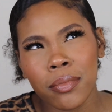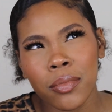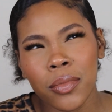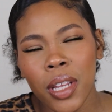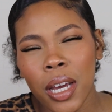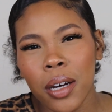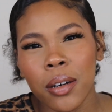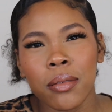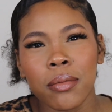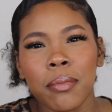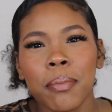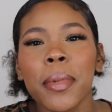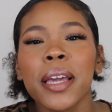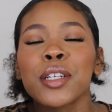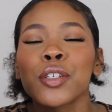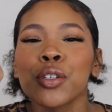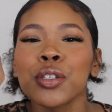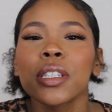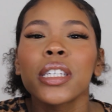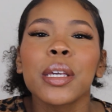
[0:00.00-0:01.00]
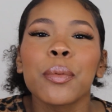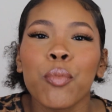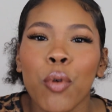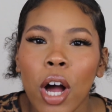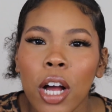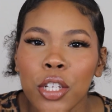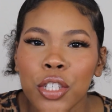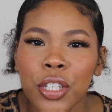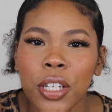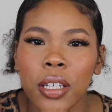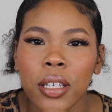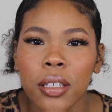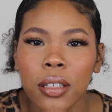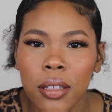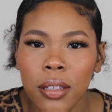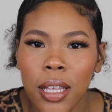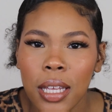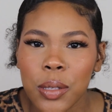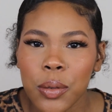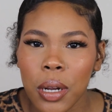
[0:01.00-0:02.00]
No, make sure you keep watching.
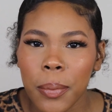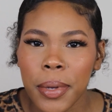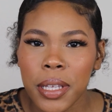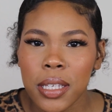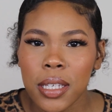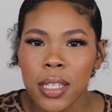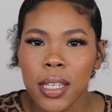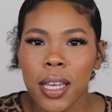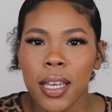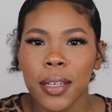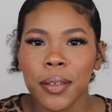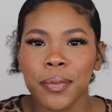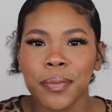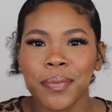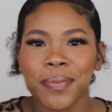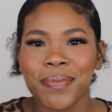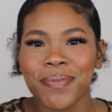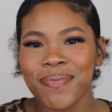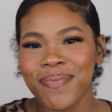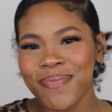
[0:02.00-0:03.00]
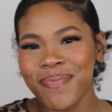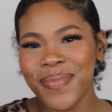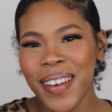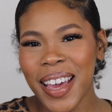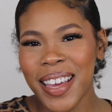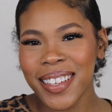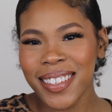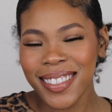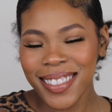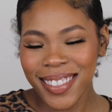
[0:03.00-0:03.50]
That's what I meant to say. Bye.